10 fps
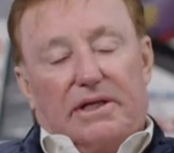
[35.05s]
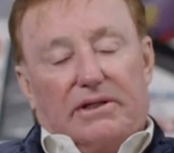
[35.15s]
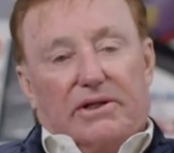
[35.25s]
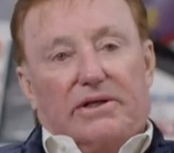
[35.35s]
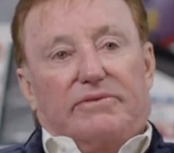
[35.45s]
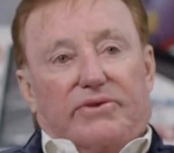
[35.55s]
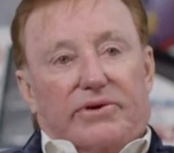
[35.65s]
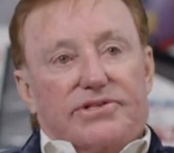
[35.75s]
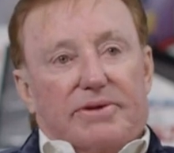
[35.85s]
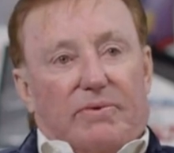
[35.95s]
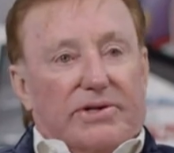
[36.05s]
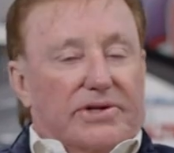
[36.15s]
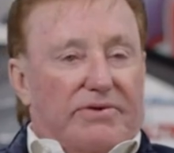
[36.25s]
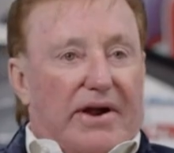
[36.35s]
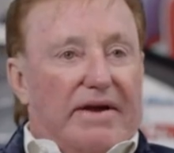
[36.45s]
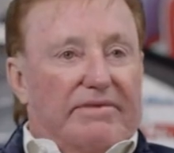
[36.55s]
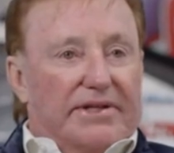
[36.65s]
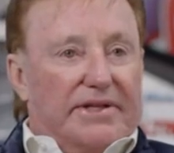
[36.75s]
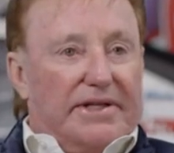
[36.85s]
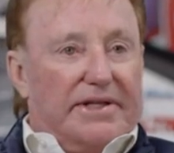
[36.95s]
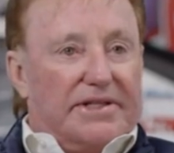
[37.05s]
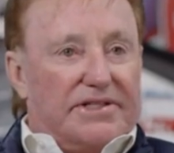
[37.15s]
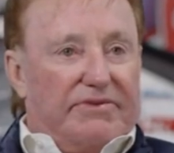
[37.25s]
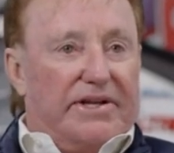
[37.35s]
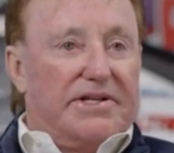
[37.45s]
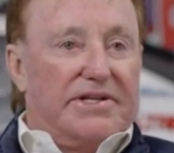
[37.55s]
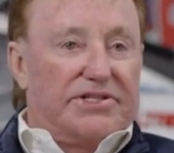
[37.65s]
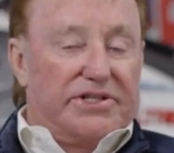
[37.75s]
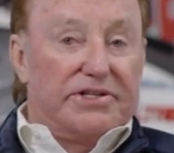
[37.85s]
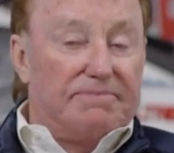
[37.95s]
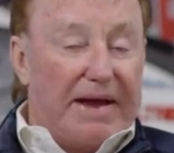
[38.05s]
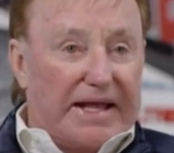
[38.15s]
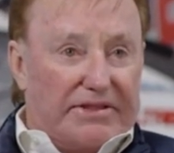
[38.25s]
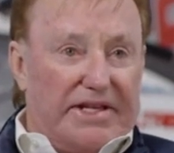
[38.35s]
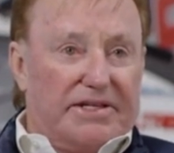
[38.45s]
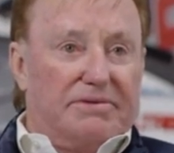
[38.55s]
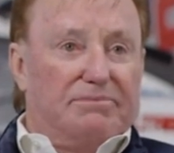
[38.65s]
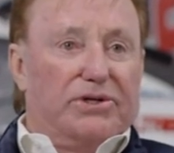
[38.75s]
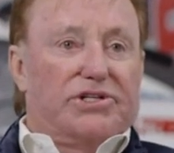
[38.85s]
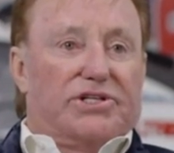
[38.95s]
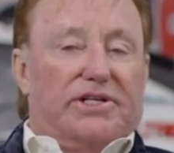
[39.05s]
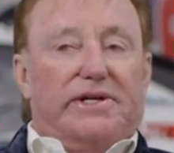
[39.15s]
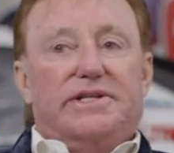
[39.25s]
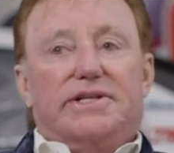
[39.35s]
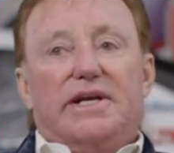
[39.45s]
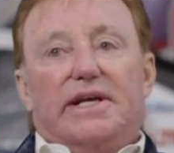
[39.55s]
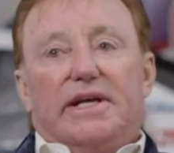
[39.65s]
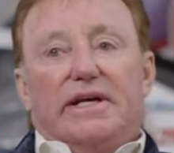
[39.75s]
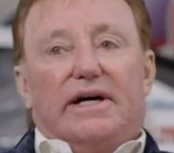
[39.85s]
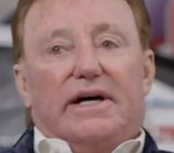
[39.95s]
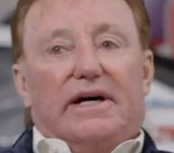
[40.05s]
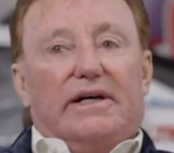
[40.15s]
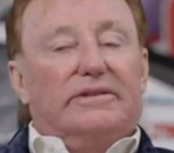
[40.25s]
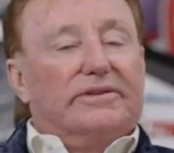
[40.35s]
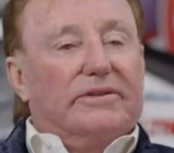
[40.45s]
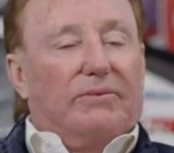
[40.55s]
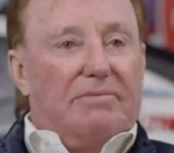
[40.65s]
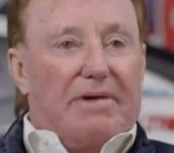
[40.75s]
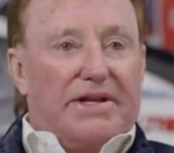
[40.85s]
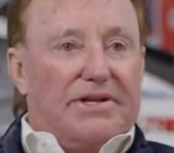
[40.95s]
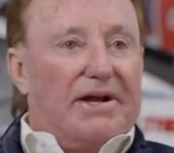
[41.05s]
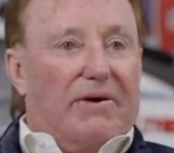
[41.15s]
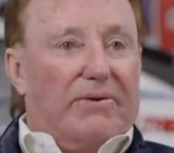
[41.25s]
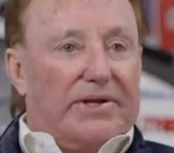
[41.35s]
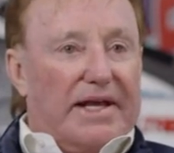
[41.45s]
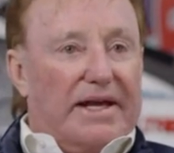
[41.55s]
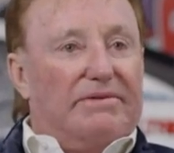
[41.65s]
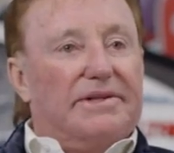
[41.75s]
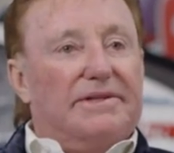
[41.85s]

look for someone to drive in the Xfinity Series, back then the Busch Series, we made the call to Kevin.